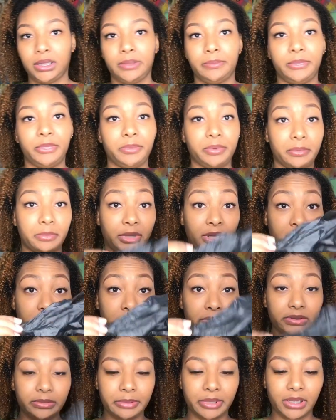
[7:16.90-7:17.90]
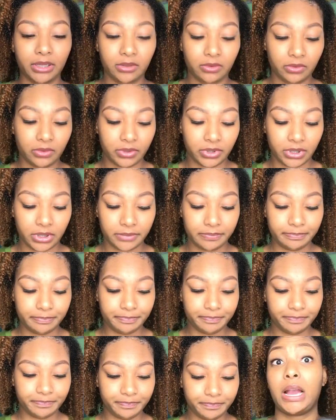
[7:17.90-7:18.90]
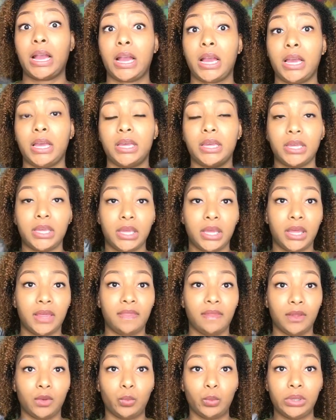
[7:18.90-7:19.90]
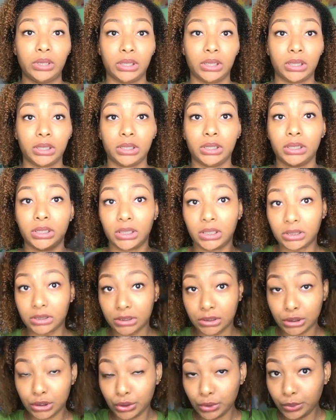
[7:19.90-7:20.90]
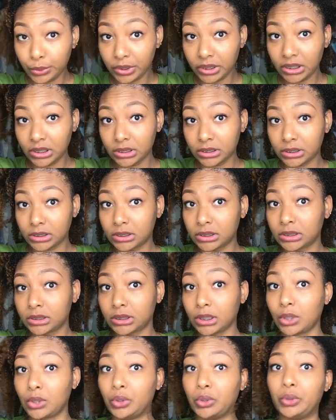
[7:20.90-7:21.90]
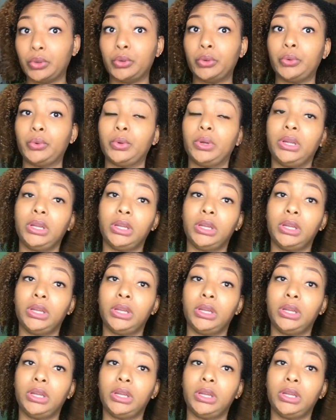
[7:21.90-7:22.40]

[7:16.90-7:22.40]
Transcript: put my gloves back on and then we can get to it. So